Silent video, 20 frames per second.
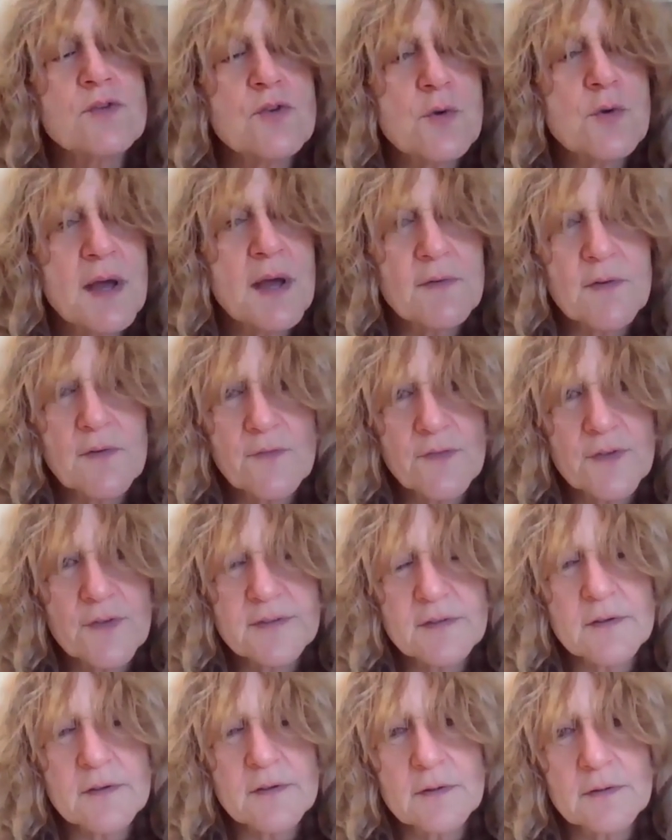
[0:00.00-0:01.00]
do have a
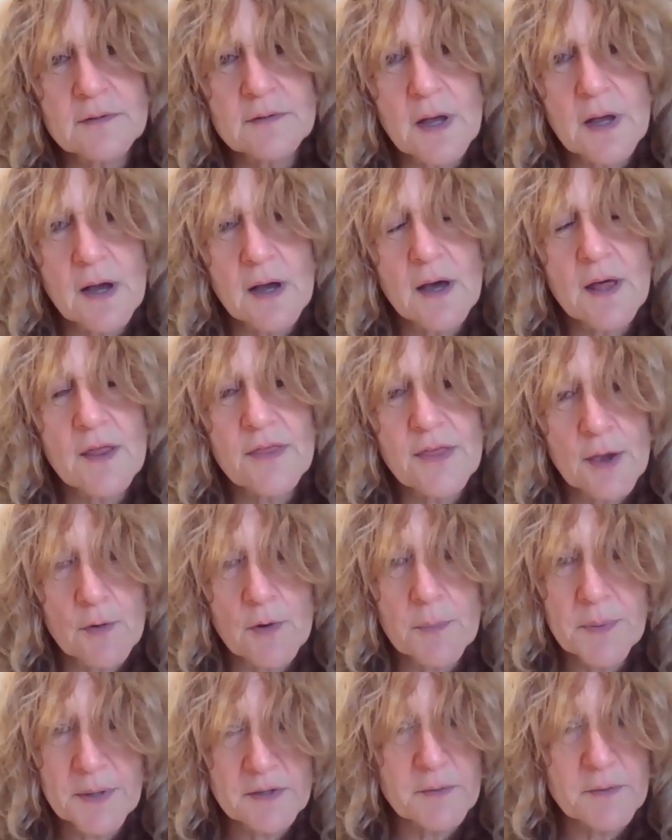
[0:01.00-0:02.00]
physical
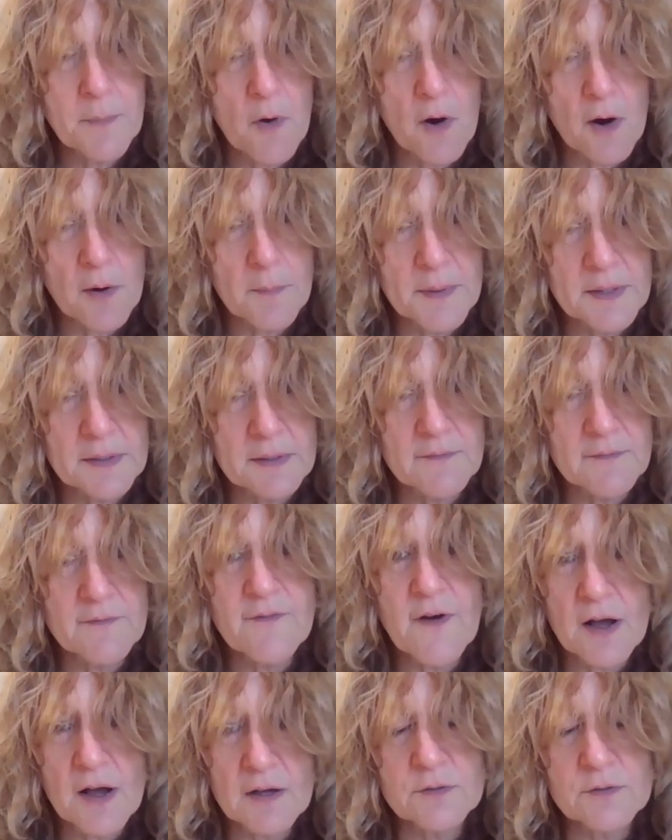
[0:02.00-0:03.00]
therapy department,
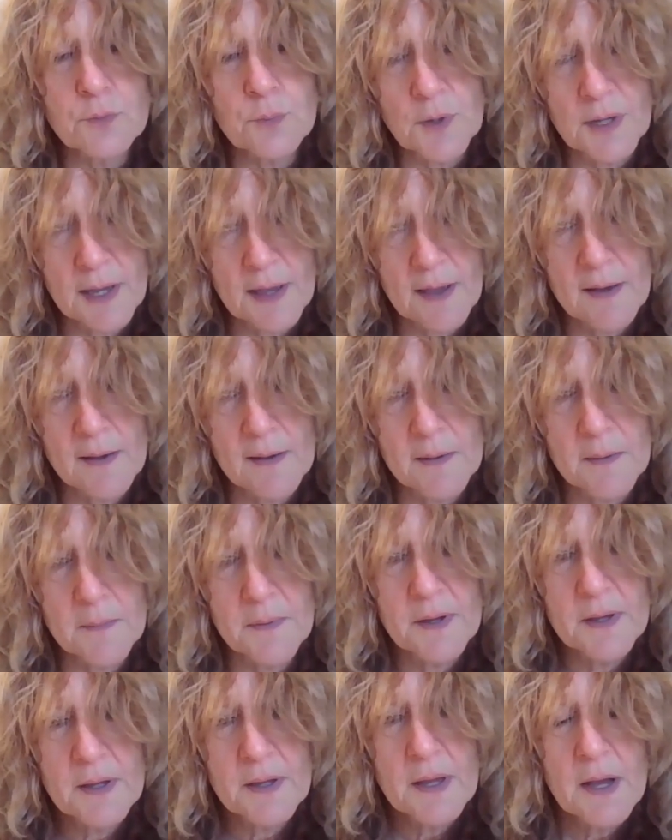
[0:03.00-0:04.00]
Fox Rehab.